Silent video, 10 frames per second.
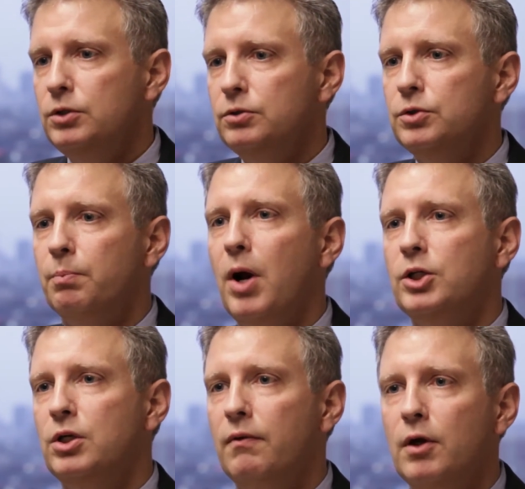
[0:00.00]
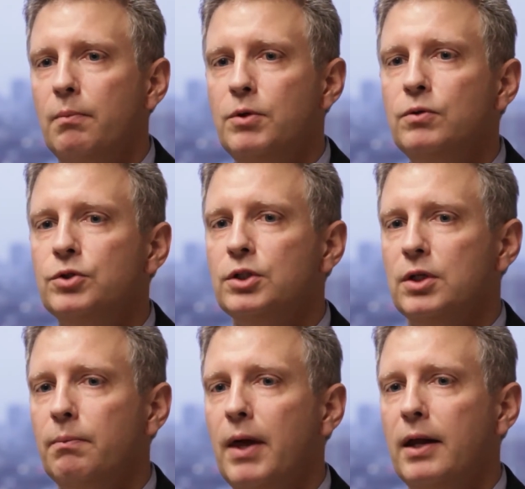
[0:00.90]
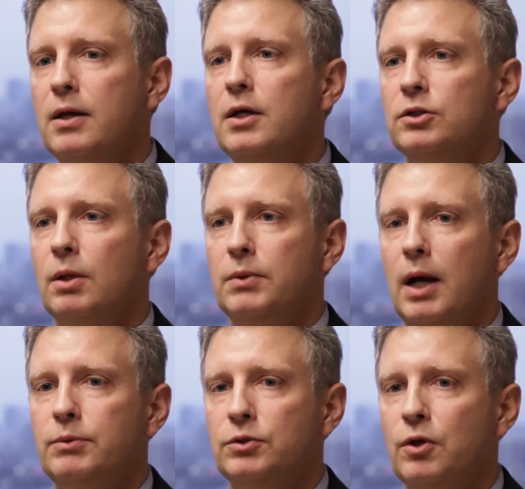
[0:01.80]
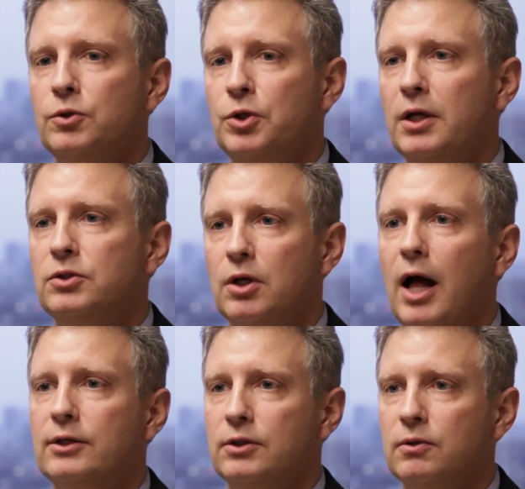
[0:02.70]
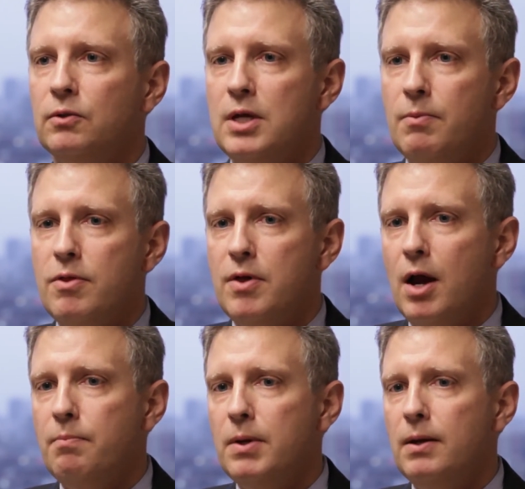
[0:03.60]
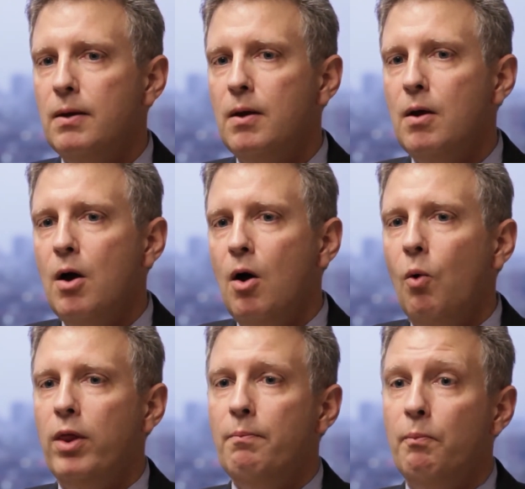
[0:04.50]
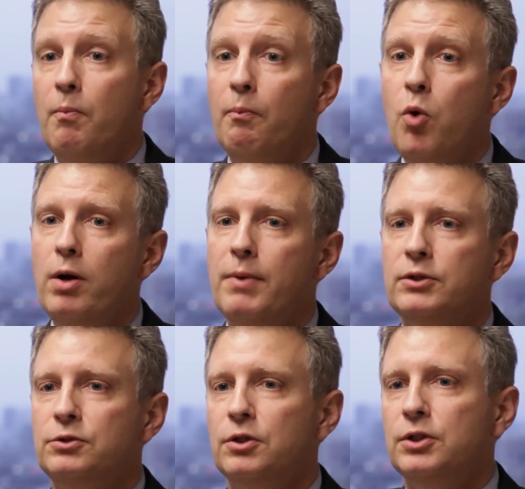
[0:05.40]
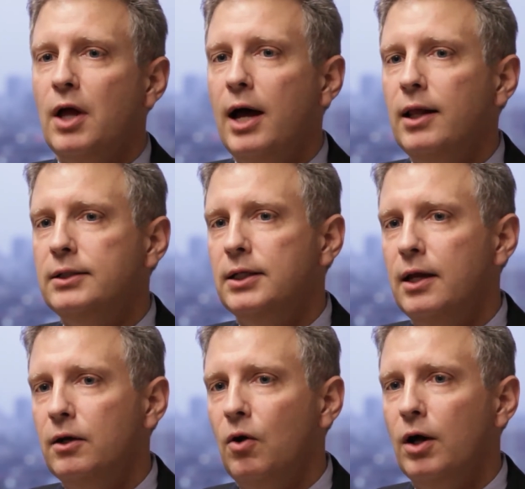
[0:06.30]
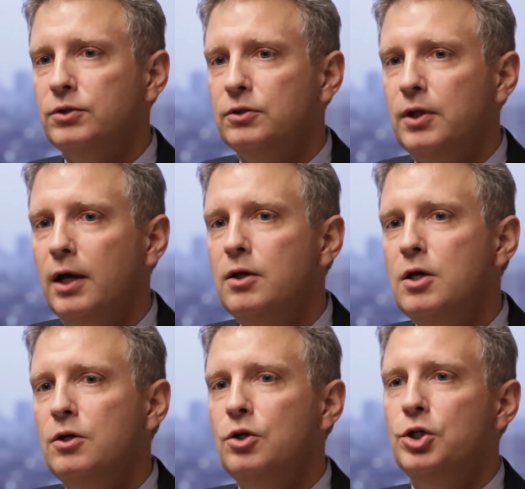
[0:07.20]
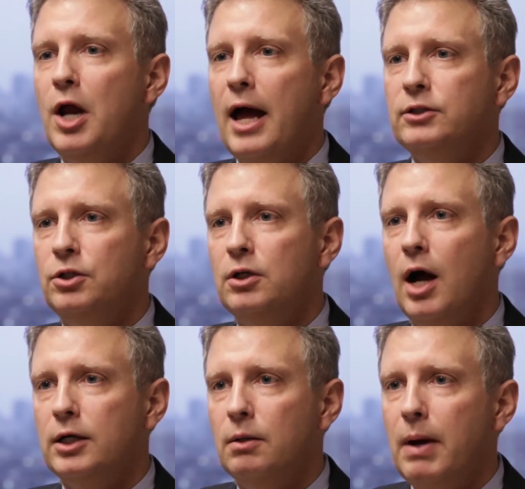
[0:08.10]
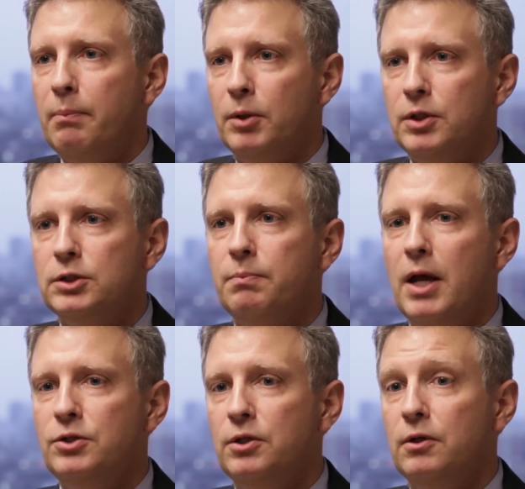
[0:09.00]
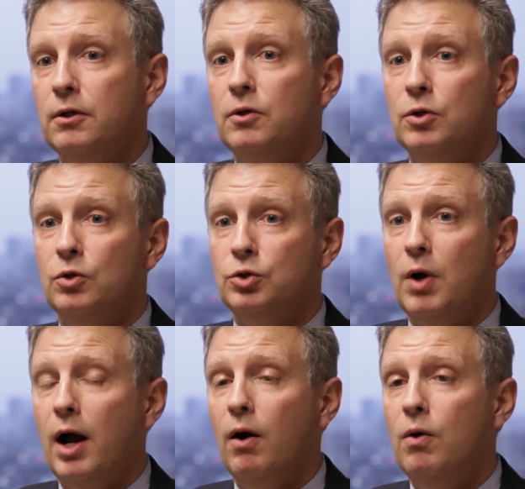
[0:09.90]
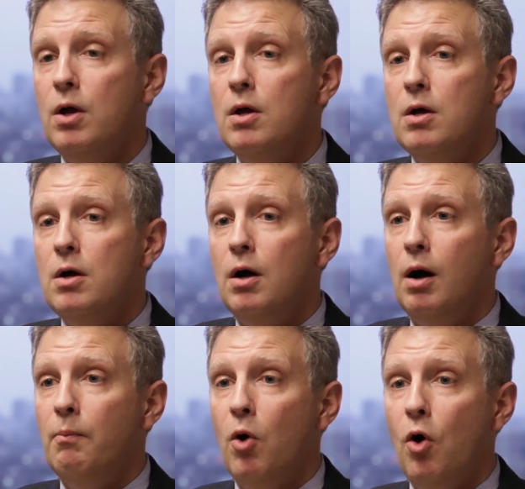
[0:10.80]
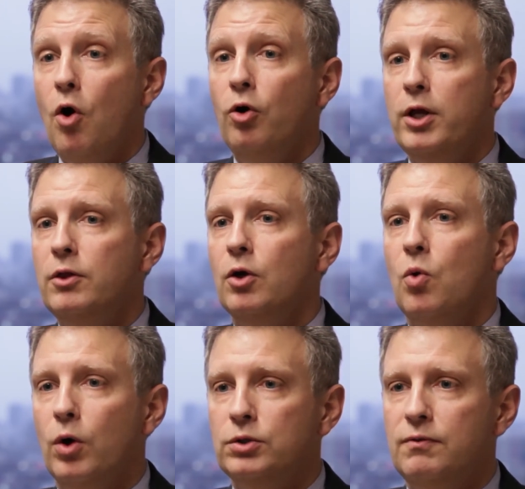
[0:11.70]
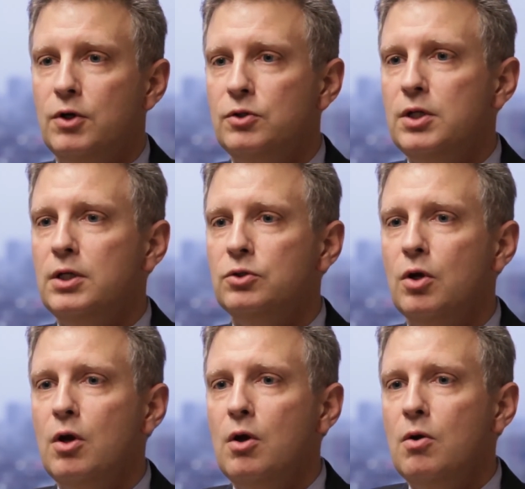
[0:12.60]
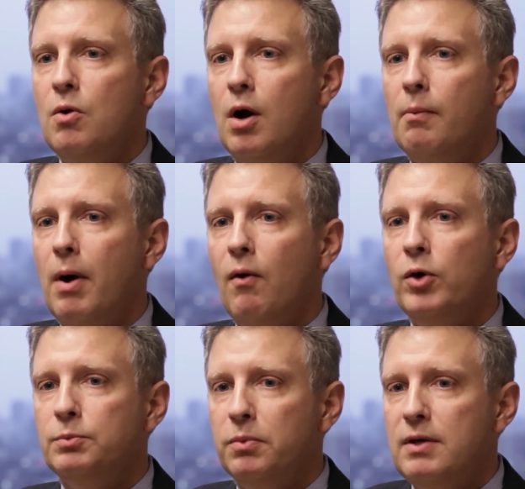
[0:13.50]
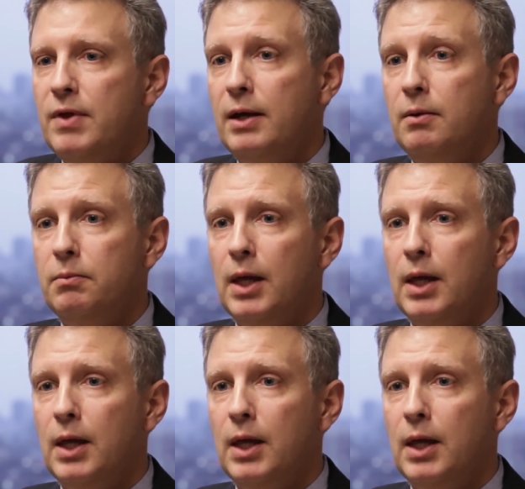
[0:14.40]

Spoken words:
suppression of their immune system that sometimes associates classical chemotherapy. One of the important messages that I like to get across is that you should ask your doctor about participation in a clinical trial early in the course of your disease. I always believe that